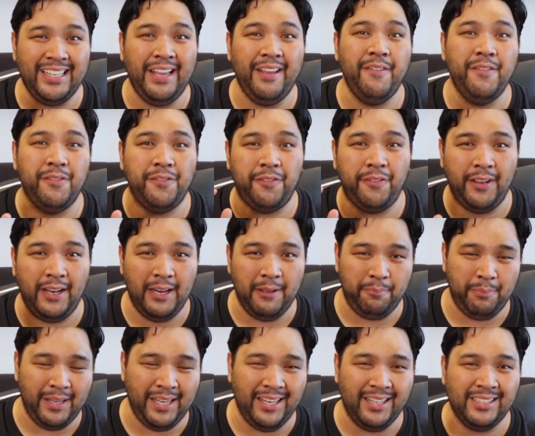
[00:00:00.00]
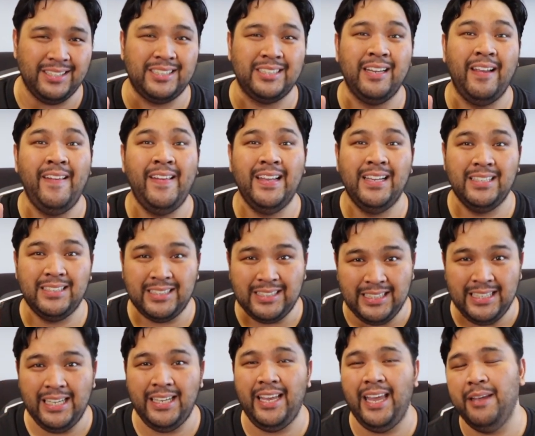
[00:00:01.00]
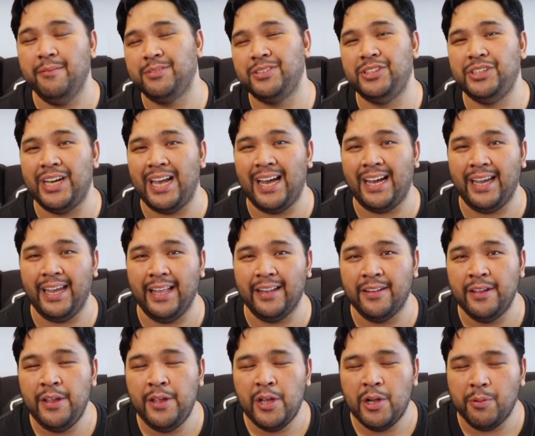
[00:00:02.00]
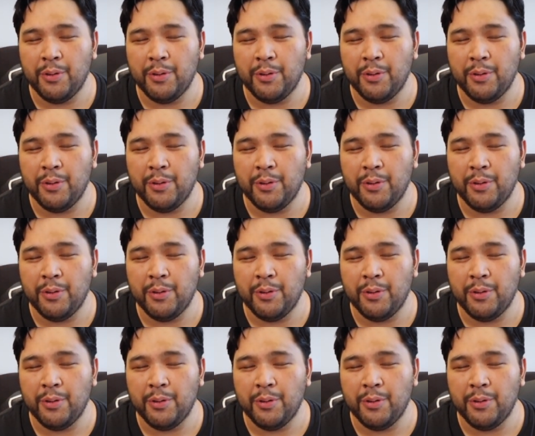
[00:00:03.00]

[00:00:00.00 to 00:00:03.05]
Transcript: Team Philippines SEA Games jacket,